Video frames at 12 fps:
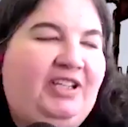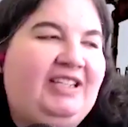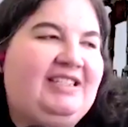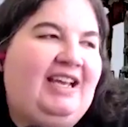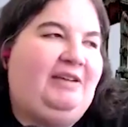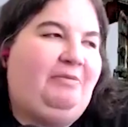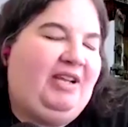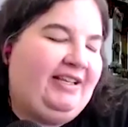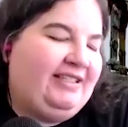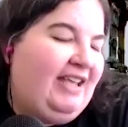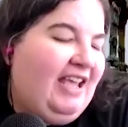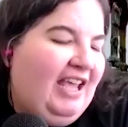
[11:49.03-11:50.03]
excited
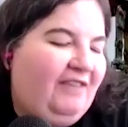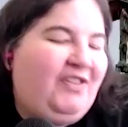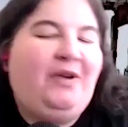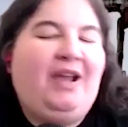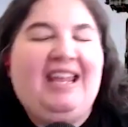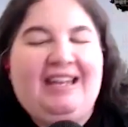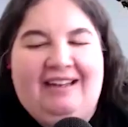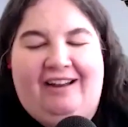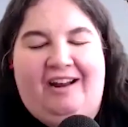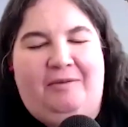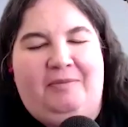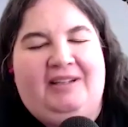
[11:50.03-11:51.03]
because if you hated
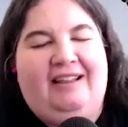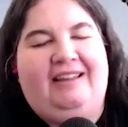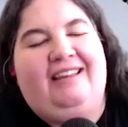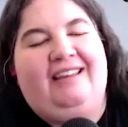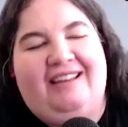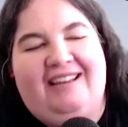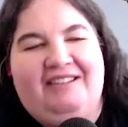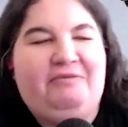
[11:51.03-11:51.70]
it, I'd be like, eh,